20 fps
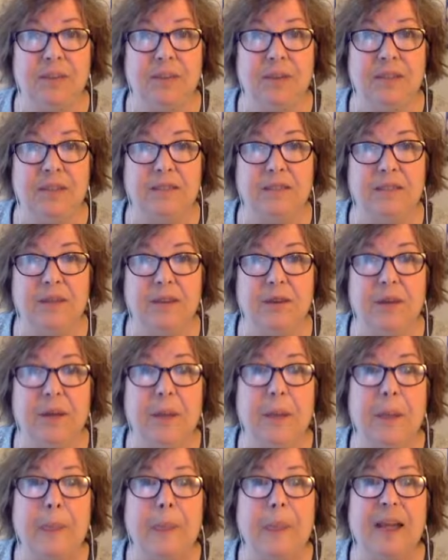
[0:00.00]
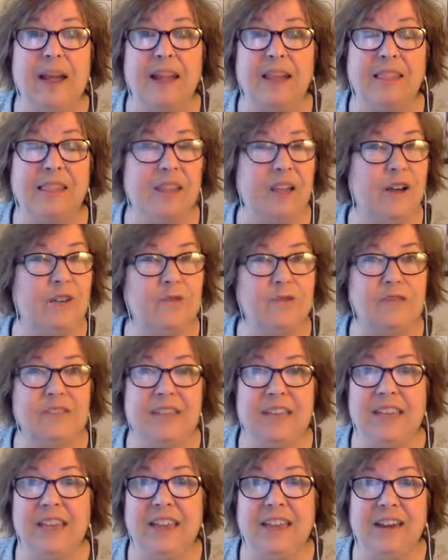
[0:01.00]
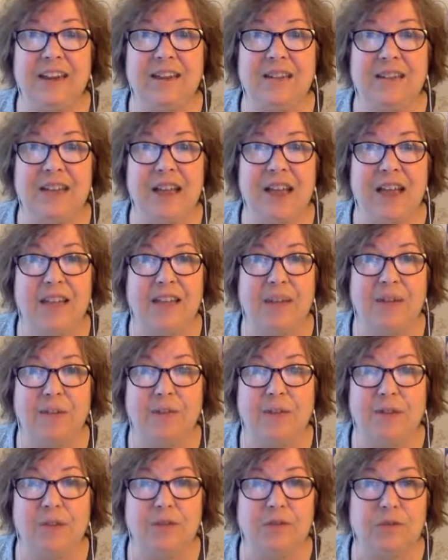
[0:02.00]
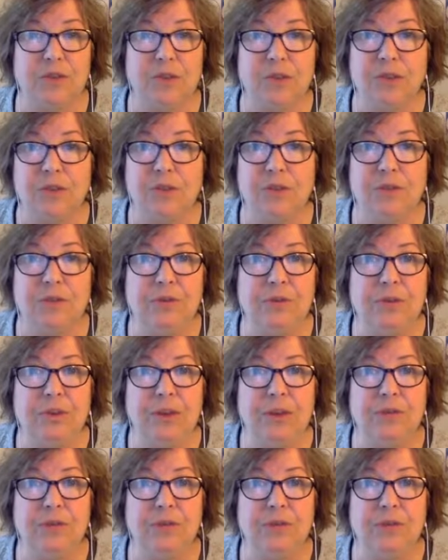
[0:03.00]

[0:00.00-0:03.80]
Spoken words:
with. So I'd love to hear how that works for you.